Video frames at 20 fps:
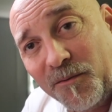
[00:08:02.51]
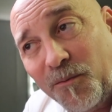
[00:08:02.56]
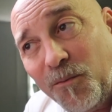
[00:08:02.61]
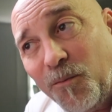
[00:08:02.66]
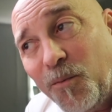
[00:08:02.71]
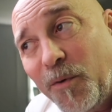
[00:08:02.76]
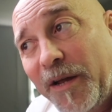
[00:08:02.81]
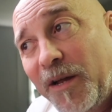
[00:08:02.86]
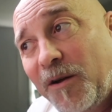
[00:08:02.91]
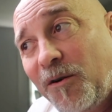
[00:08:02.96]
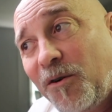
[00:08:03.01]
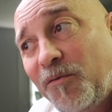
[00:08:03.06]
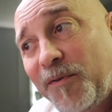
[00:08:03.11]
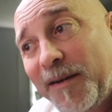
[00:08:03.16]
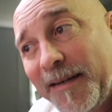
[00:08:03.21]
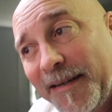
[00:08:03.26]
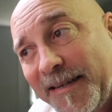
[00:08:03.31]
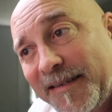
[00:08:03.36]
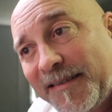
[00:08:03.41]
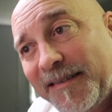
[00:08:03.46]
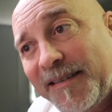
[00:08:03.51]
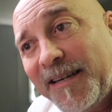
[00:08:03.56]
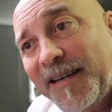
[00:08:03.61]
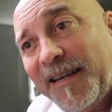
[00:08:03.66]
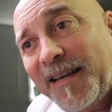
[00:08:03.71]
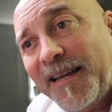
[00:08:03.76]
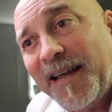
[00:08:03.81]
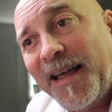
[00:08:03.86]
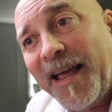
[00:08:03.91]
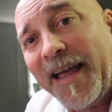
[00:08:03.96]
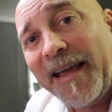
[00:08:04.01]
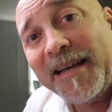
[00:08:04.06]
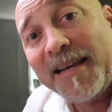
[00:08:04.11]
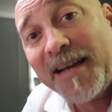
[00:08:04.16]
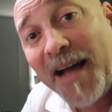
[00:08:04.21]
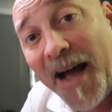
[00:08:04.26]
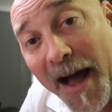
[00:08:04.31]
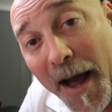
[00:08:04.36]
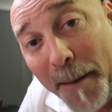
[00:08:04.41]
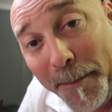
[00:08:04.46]
We are releasing a
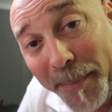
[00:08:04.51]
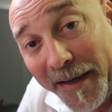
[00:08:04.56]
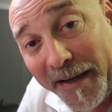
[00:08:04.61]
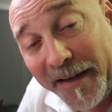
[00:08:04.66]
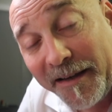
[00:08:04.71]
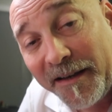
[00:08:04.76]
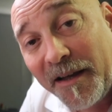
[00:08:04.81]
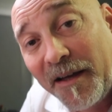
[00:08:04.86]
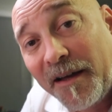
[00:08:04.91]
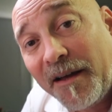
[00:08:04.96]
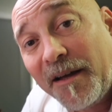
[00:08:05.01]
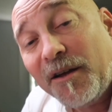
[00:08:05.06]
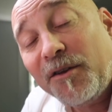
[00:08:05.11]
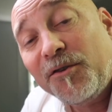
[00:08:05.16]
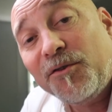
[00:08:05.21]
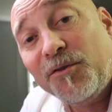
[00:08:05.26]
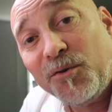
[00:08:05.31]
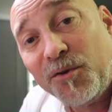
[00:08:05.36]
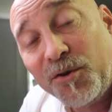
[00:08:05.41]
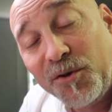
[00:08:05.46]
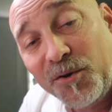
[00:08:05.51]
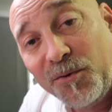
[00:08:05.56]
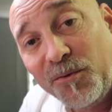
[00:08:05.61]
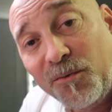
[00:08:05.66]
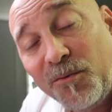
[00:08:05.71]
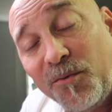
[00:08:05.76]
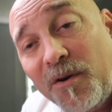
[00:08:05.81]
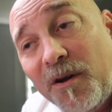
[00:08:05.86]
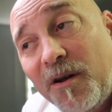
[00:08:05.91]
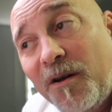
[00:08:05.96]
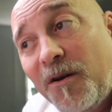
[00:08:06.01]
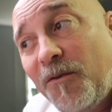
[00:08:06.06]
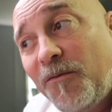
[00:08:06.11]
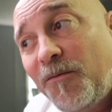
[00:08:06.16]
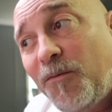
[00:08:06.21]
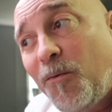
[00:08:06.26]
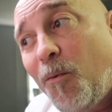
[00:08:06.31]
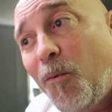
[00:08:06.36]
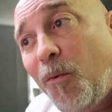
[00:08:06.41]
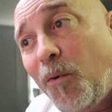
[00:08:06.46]
copy to you
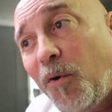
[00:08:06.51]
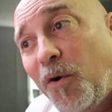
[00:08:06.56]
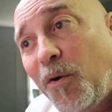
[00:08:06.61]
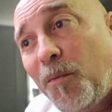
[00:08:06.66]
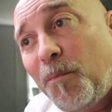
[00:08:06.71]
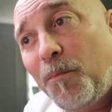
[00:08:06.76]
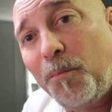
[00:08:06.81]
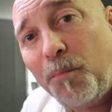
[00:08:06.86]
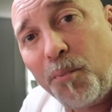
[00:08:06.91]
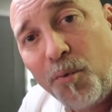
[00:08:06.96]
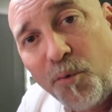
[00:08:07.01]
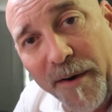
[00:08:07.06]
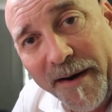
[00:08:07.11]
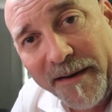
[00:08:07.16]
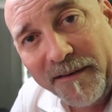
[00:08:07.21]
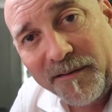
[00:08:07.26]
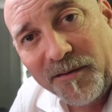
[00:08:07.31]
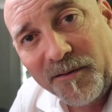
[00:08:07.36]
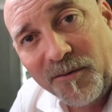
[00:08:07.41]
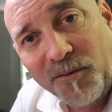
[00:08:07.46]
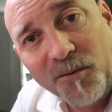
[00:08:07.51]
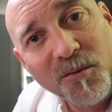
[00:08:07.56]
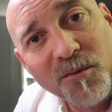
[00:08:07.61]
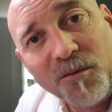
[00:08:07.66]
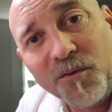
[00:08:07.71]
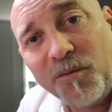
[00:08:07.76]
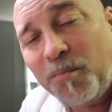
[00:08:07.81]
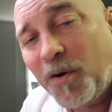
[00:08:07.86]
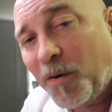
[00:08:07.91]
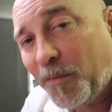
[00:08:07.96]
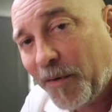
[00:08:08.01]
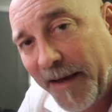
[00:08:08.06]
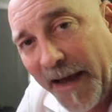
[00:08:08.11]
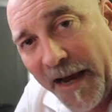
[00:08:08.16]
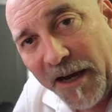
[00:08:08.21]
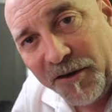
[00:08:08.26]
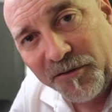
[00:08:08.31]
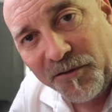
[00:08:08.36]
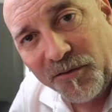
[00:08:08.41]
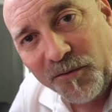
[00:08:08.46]
for print or
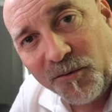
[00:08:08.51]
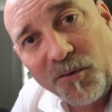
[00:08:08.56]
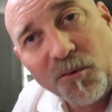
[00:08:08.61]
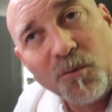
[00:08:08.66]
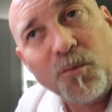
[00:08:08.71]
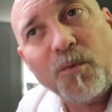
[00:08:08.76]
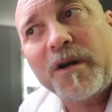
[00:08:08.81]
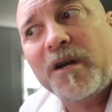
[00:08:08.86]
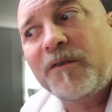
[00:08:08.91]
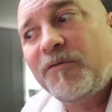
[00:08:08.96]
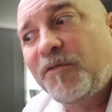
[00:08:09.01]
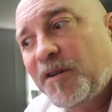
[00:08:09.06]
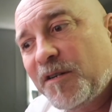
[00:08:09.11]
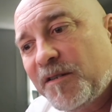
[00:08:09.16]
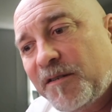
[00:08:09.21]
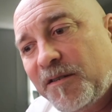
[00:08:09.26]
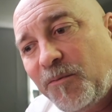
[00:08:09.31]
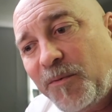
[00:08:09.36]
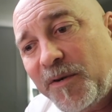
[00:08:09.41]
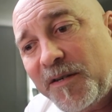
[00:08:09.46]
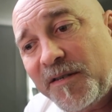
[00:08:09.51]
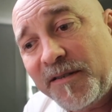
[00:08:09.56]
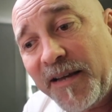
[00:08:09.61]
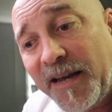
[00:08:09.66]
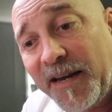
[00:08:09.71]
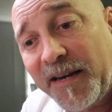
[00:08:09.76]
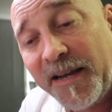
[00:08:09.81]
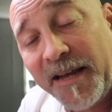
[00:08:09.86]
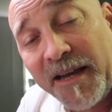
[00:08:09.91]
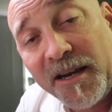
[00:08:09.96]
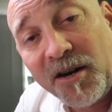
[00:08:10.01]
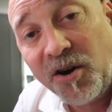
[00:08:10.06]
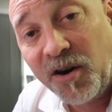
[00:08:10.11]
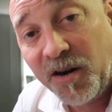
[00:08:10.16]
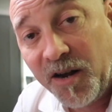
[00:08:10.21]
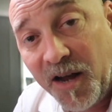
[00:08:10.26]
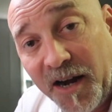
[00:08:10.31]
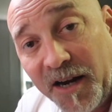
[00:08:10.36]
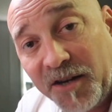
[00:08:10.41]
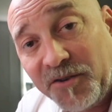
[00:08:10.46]
publication or whatever it is that we state in
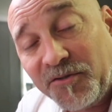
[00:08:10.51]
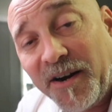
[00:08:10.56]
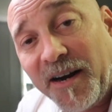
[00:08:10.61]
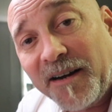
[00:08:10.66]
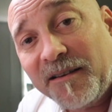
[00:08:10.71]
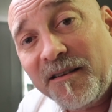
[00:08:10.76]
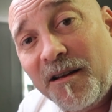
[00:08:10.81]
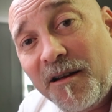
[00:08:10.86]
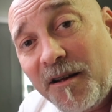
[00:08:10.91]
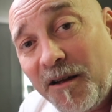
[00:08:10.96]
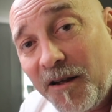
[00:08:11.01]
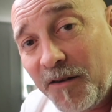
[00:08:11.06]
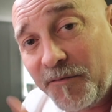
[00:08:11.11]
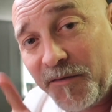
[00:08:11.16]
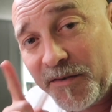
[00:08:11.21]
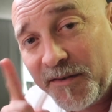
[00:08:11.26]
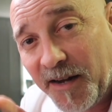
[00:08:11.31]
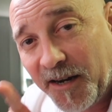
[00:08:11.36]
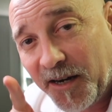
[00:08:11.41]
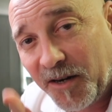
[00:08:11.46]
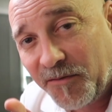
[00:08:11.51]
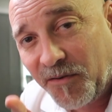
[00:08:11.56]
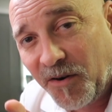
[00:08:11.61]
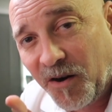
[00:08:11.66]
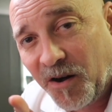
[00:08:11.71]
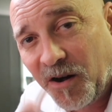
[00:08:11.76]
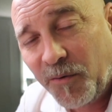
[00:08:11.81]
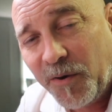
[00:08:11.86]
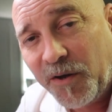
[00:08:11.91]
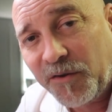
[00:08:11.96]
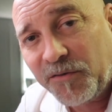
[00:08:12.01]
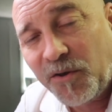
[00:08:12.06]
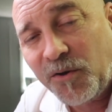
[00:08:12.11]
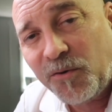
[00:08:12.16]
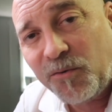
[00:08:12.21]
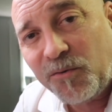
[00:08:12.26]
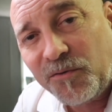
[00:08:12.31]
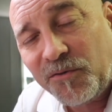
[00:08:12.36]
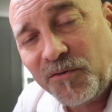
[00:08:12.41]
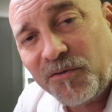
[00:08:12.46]
our contract. Photographer always
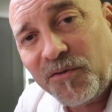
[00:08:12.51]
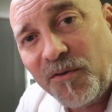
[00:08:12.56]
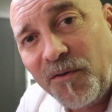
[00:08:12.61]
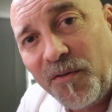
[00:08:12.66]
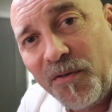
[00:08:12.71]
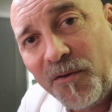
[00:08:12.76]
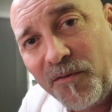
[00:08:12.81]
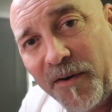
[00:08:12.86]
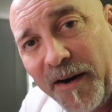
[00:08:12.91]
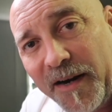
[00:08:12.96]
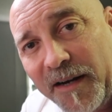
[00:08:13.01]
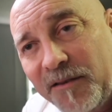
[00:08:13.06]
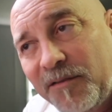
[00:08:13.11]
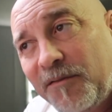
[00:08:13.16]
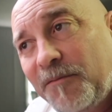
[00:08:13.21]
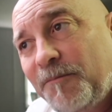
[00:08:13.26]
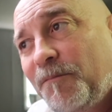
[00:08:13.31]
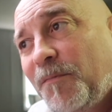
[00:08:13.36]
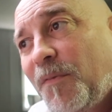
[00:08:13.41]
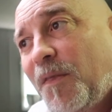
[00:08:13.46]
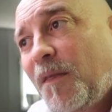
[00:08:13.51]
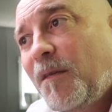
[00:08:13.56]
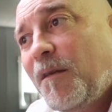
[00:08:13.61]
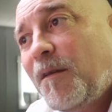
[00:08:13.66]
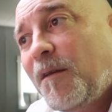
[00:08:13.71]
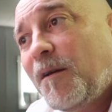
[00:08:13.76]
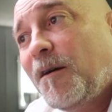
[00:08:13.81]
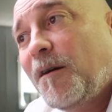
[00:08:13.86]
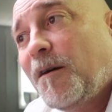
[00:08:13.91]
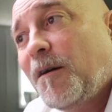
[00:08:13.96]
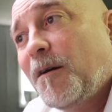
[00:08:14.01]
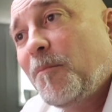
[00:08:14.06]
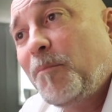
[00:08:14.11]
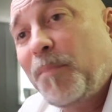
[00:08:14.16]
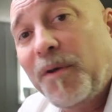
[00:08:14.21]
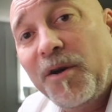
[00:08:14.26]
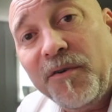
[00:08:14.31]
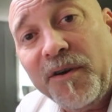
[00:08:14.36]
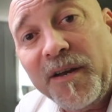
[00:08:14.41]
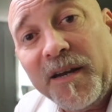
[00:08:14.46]
owns the rights, uh,
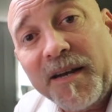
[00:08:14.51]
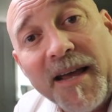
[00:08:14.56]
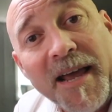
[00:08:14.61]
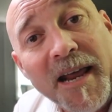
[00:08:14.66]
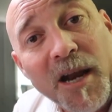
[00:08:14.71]
period.